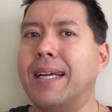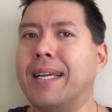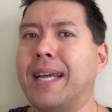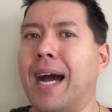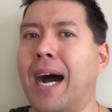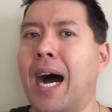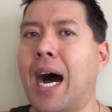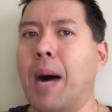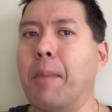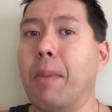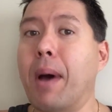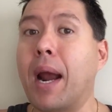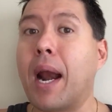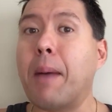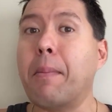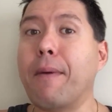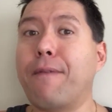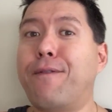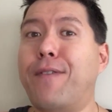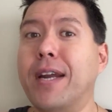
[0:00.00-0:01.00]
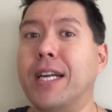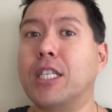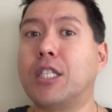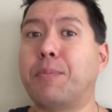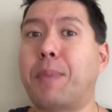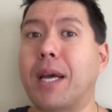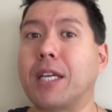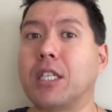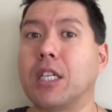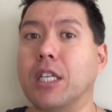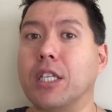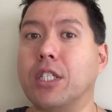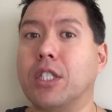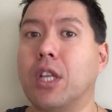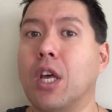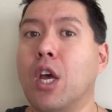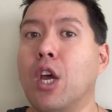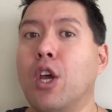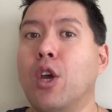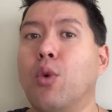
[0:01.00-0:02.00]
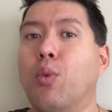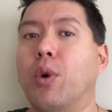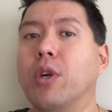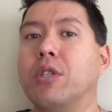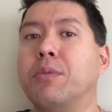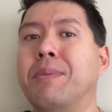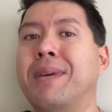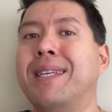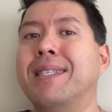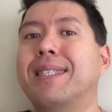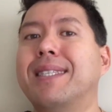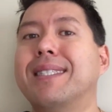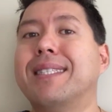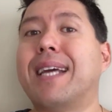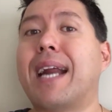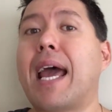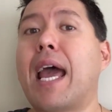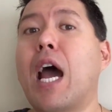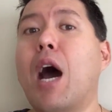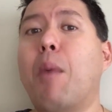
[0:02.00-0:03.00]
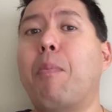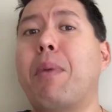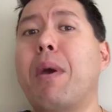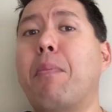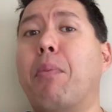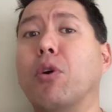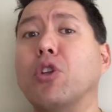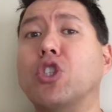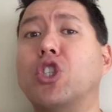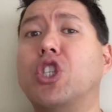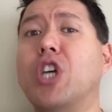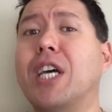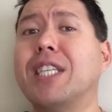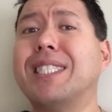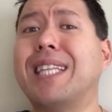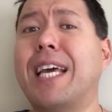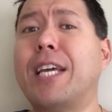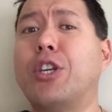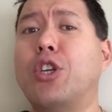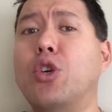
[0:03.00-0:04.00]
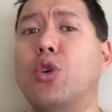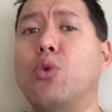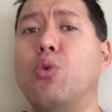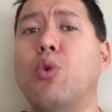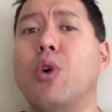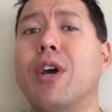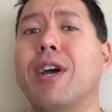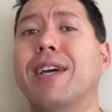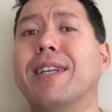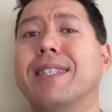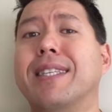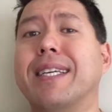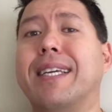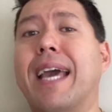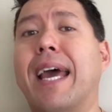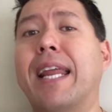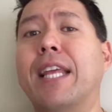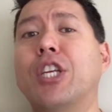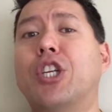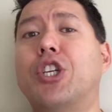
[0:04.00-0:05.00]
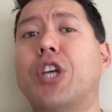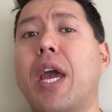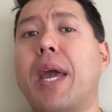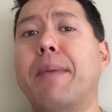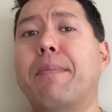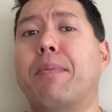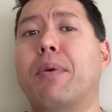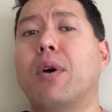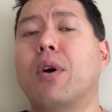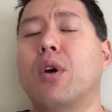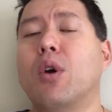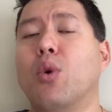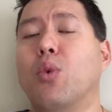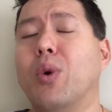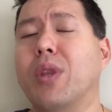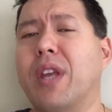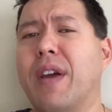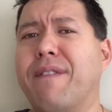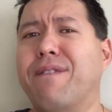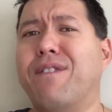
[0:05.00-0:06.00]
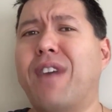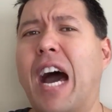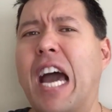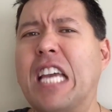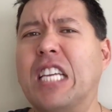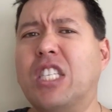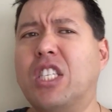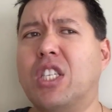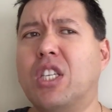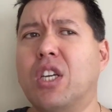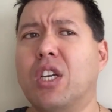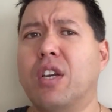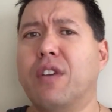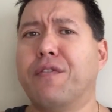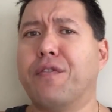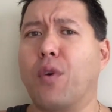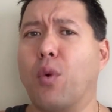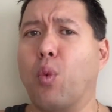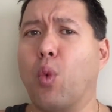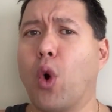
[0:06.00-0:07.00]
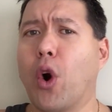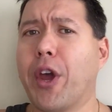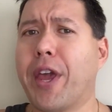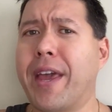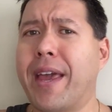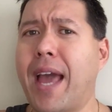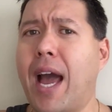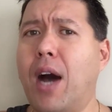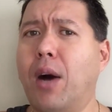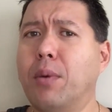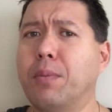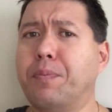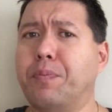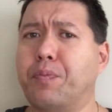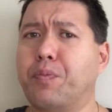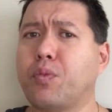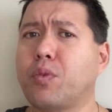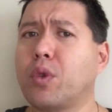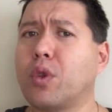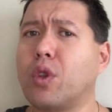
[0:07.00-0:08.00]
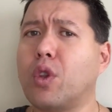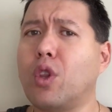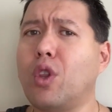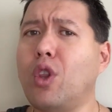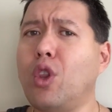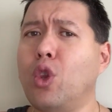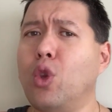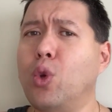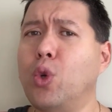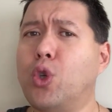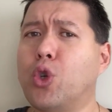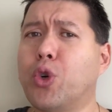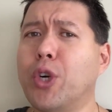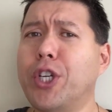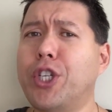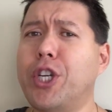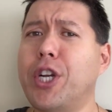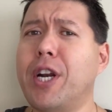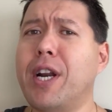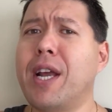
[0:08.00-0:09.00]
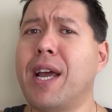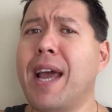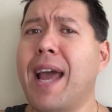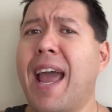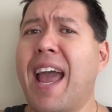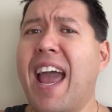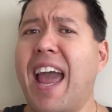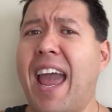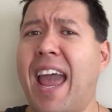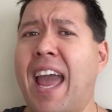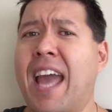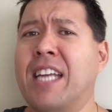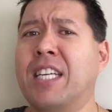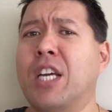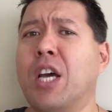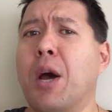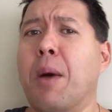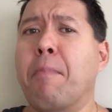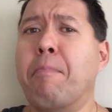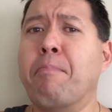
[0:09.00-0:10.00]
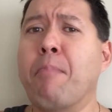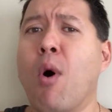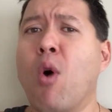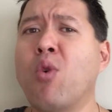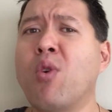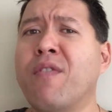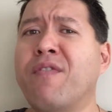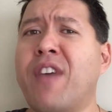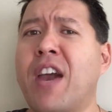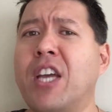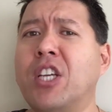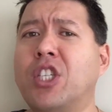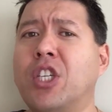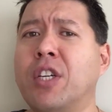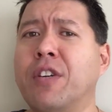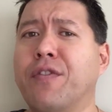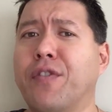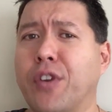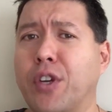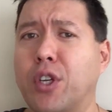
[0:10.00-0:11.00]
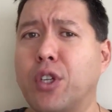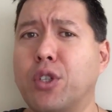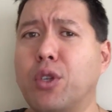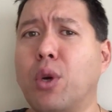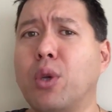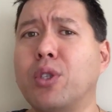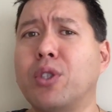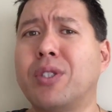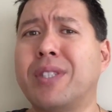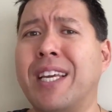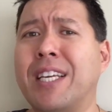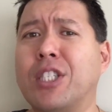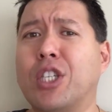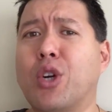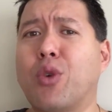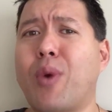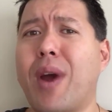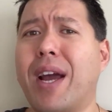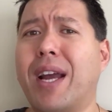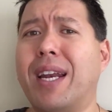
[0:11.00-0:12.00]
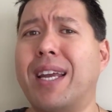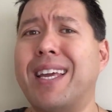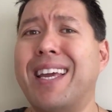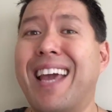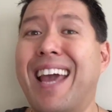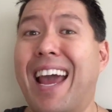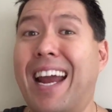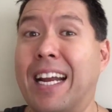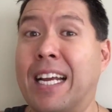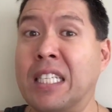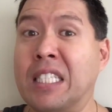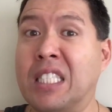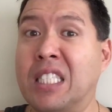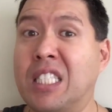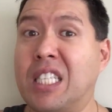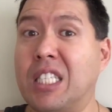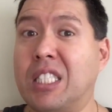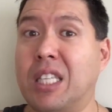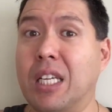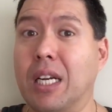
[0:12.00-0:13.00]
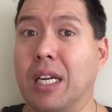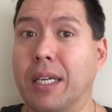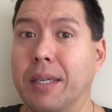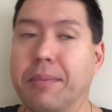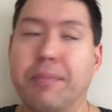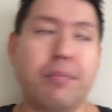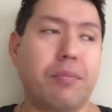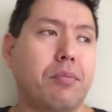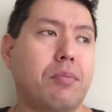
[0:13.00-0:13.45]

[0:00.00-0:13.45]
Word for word: com, and I'm a fitness specialist, which means that I help people just like you to get in shape with advice for working out, nutrition, and motivation for you to do those things correctly and consistently.